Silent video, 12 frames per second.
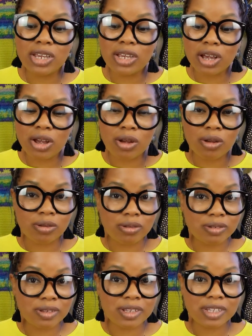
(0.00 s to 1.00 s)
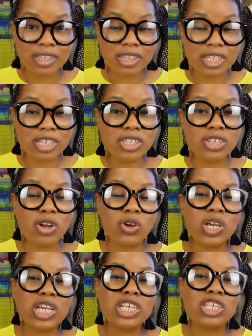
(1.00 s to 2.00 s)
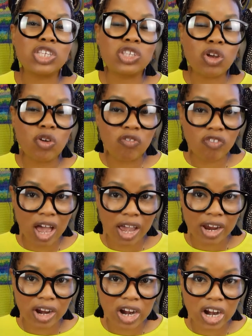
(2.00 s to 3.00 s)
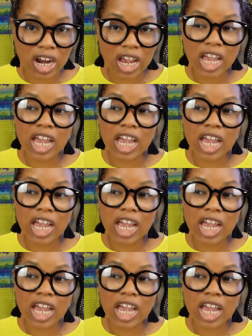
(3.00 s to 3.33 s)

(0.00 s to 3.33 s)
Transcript: yo, this song is so fire.